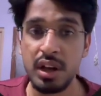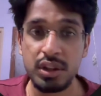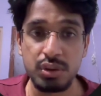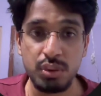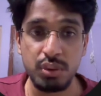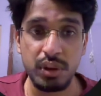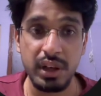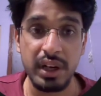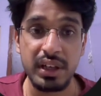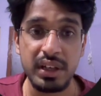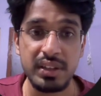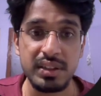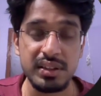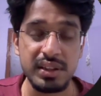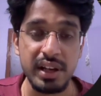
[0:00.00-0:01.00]
So
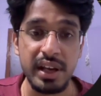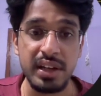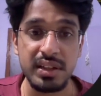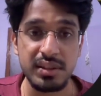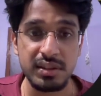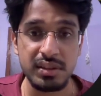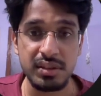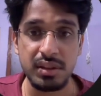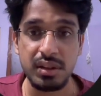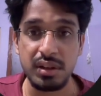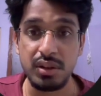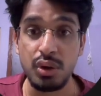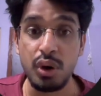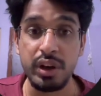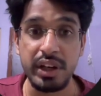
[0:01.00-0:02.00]
currently this line is
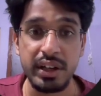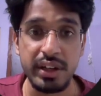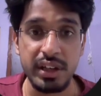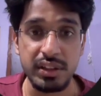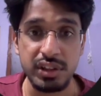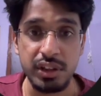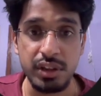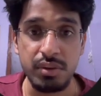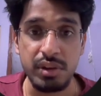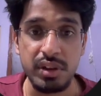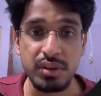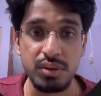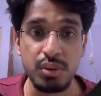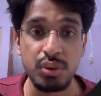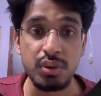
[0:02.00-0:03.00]
not yet
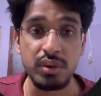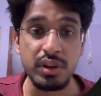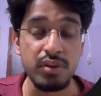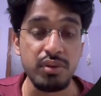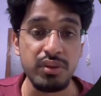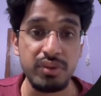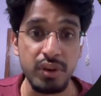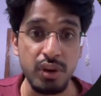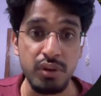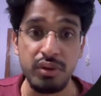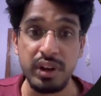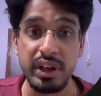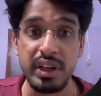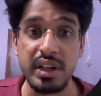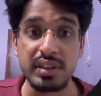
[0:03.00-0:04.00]
executed, so even if you
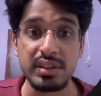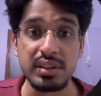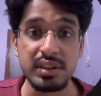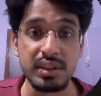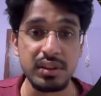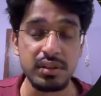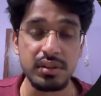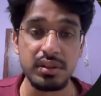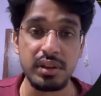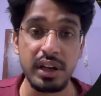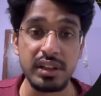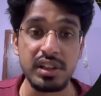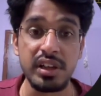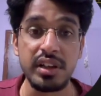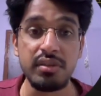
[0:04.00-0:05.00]
hover, it doesn't
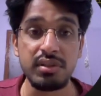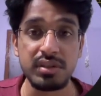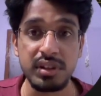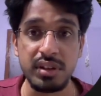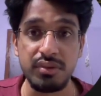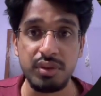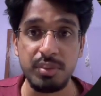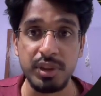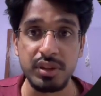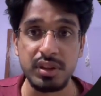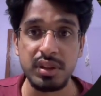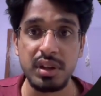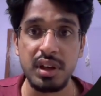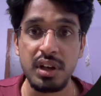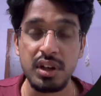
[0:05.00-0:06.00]
actually give us the
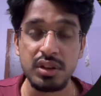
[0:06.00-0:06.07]
information.